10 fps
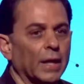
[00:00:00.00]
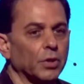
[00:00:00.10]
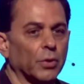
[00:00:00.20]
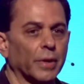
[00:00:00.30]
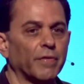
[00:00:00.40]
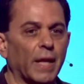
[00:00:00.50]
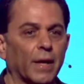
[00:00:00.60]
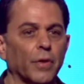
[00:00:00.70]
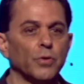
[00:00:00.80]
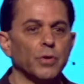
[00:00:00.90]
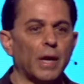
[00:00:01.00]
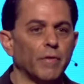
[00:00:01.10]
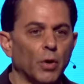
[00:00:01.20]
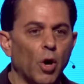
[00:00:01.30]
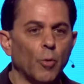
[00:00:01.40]
we're not to grieve like those that
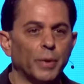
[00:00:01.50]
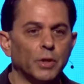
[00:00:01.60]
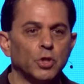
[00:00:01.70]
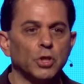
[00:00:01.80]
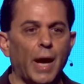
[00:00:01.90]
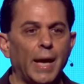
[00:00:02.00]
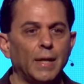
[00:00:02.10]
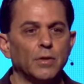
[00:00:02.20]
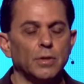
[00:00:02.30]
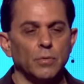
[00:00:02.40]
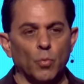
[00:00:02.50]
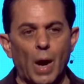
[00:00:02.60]
have no hope. It changed.